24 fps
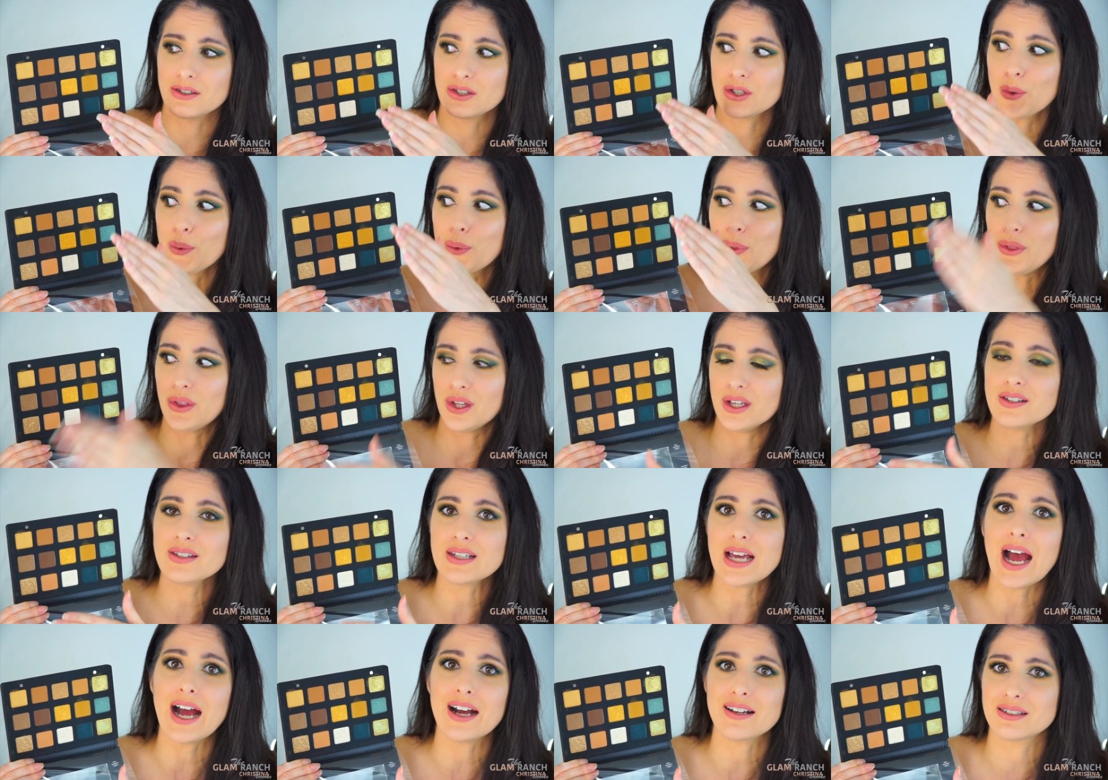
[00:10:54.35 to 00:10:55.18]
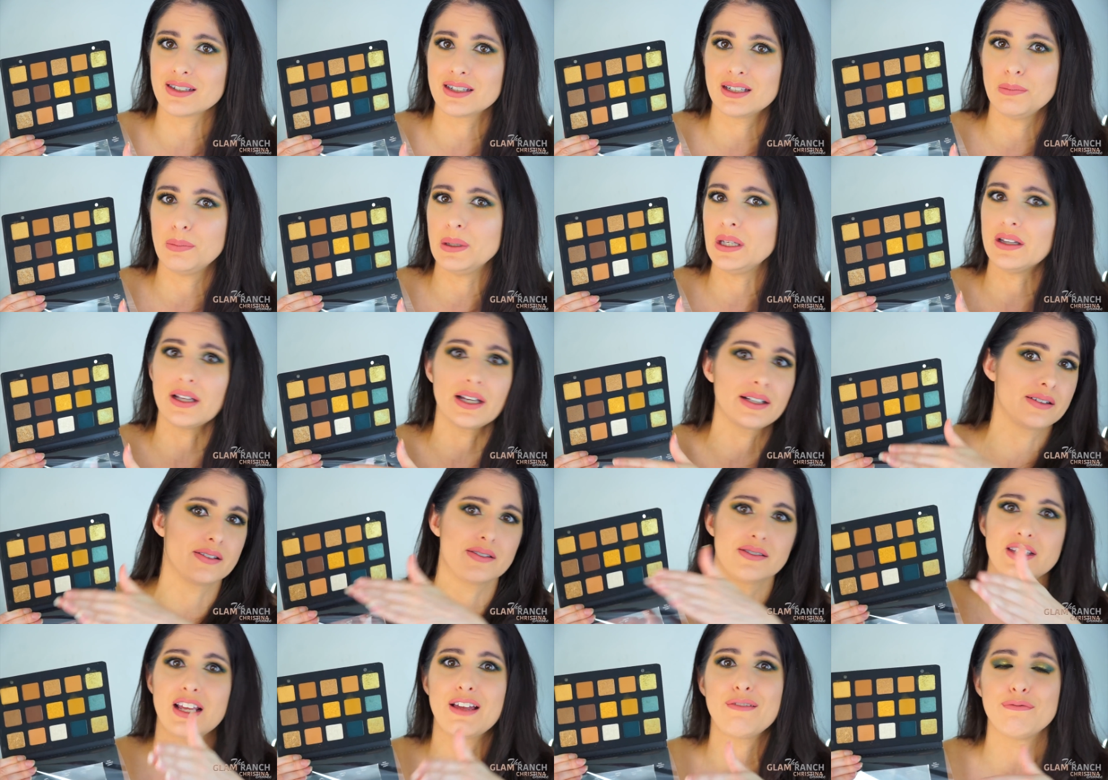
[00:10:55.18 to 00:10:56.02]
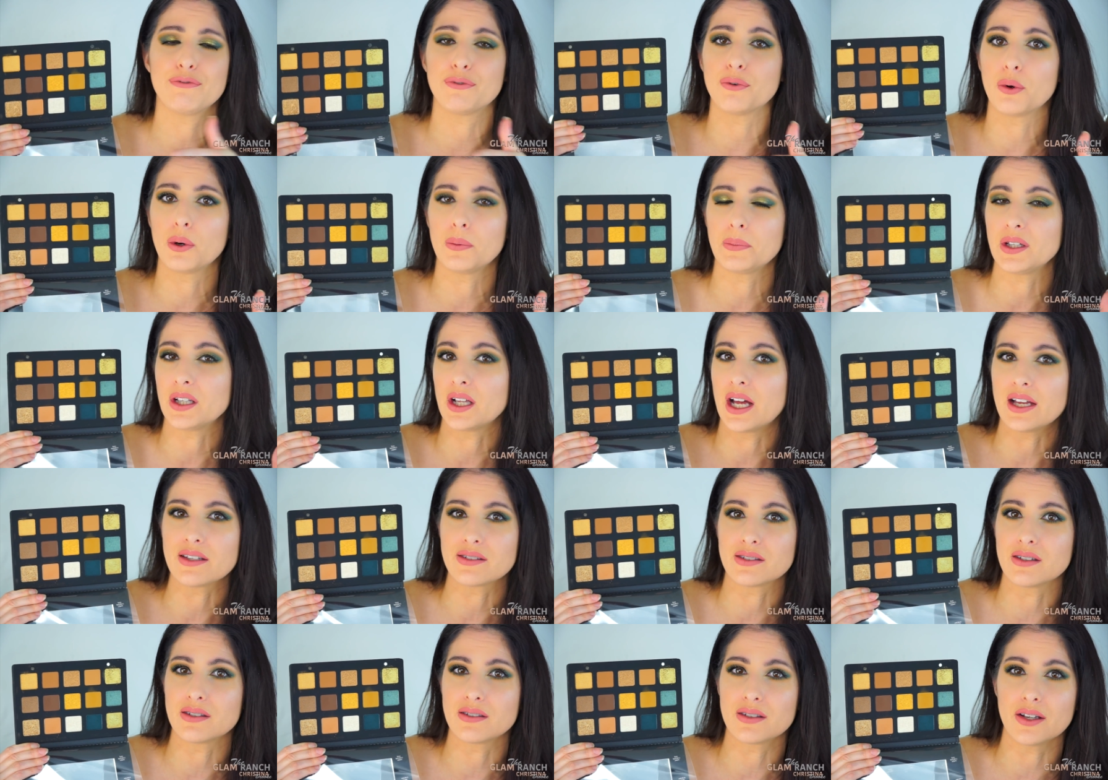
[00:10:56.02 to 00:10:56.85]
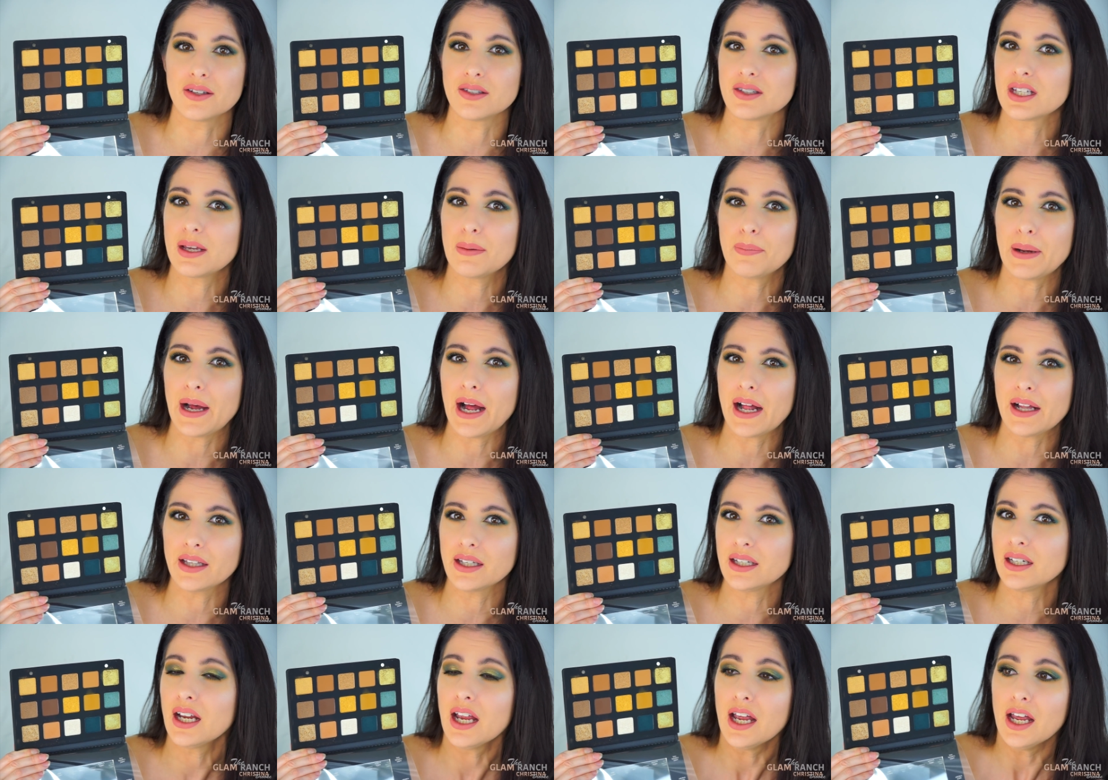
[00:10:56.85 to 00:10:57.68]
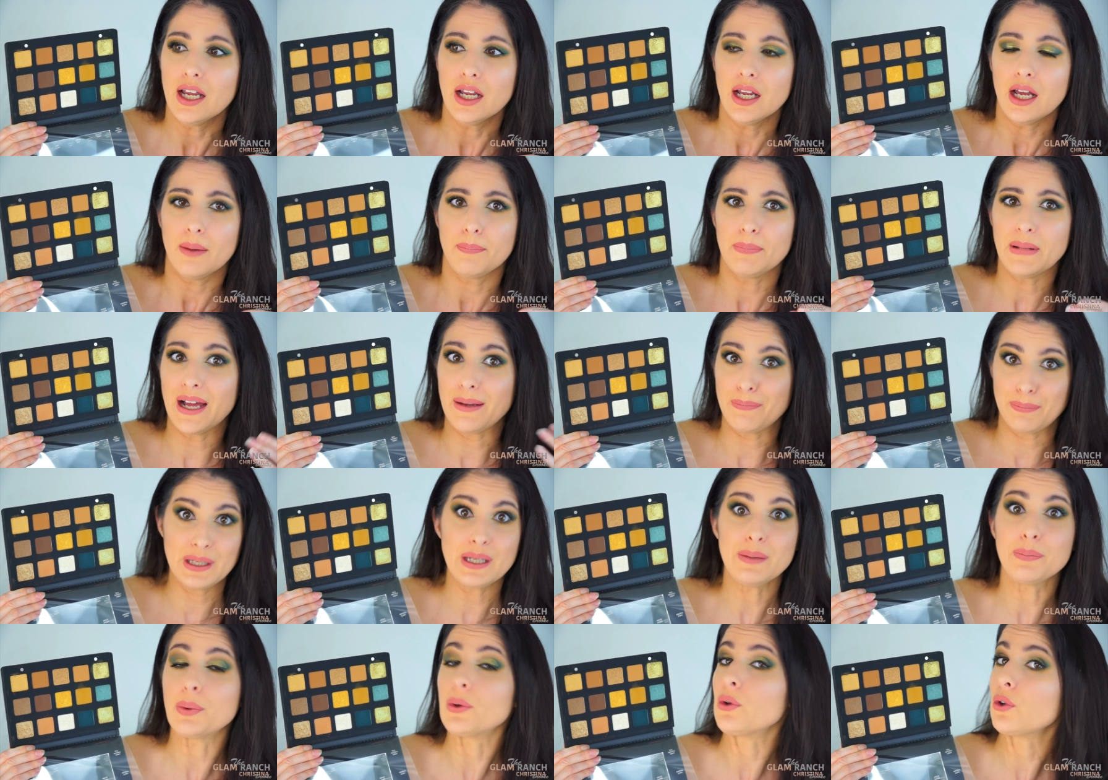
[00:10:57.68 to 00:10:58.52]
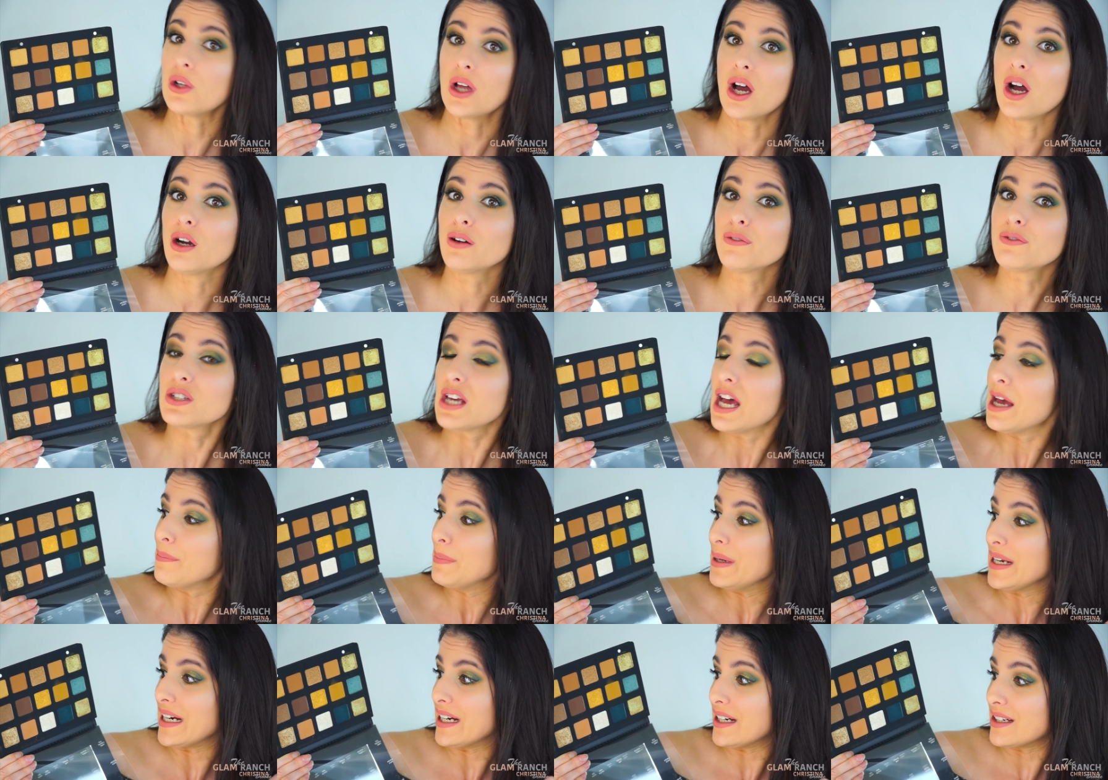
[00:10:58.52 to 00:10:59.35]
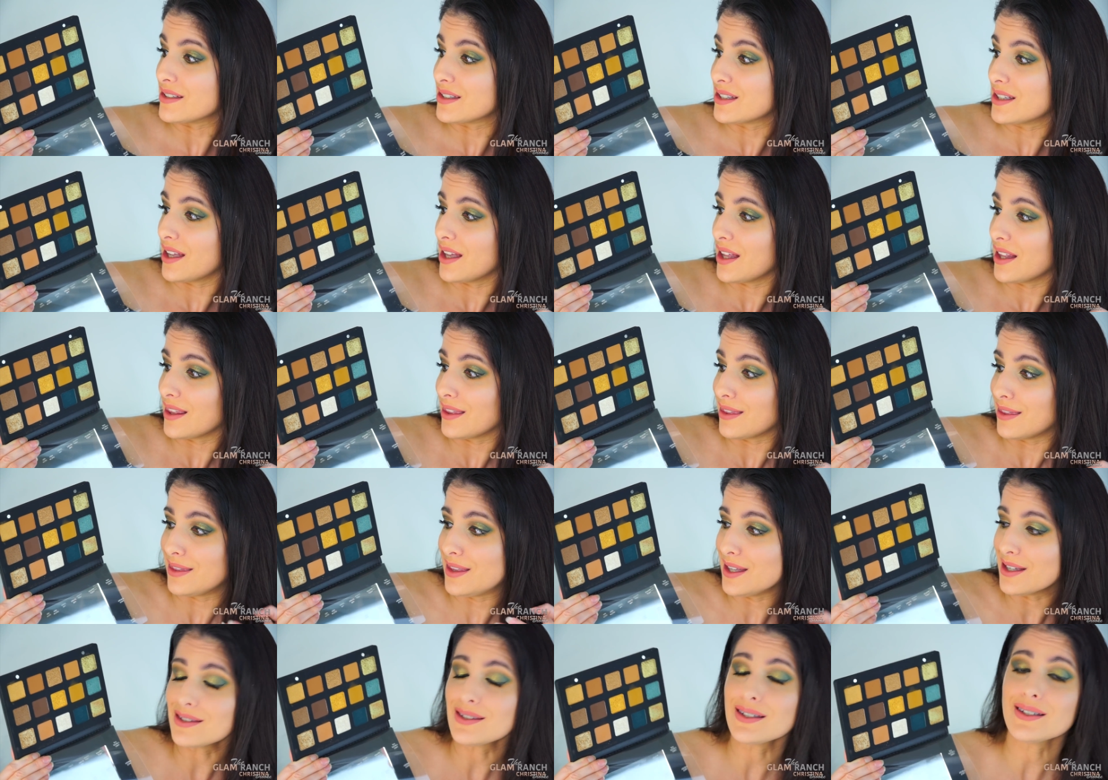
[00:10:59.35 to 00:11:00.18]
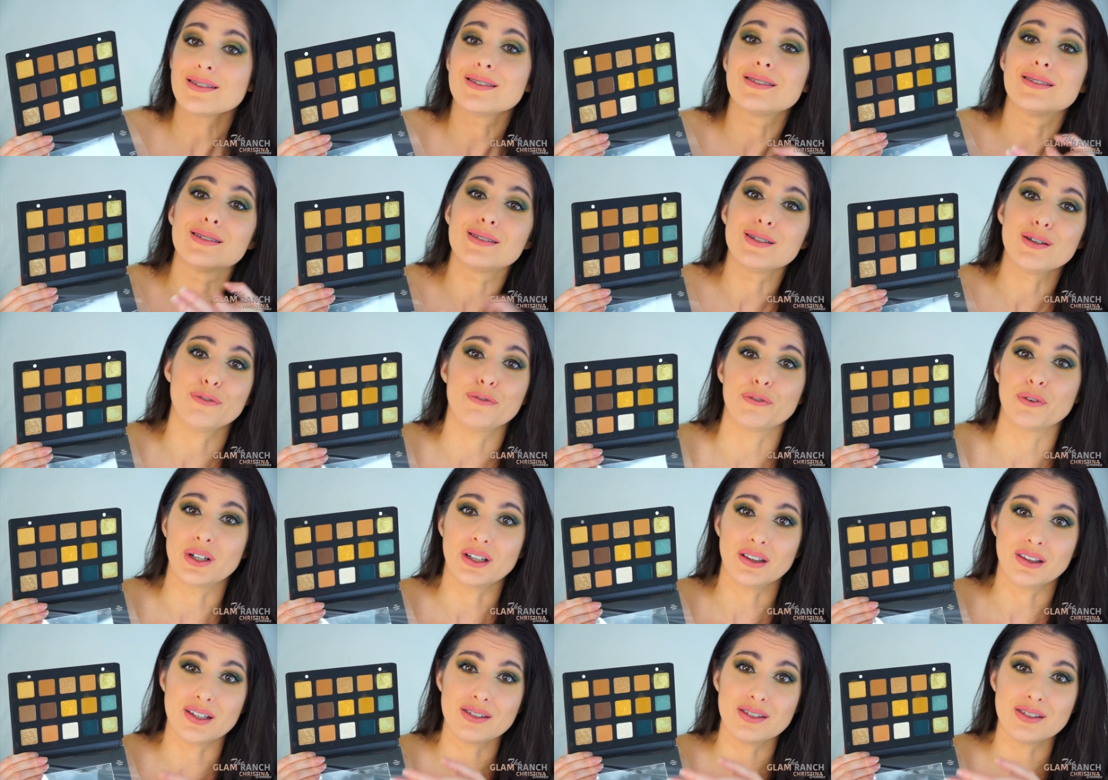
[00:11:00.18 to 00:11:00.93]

So this has to be like the same formula as the Sunset palette that people loved, because this is different.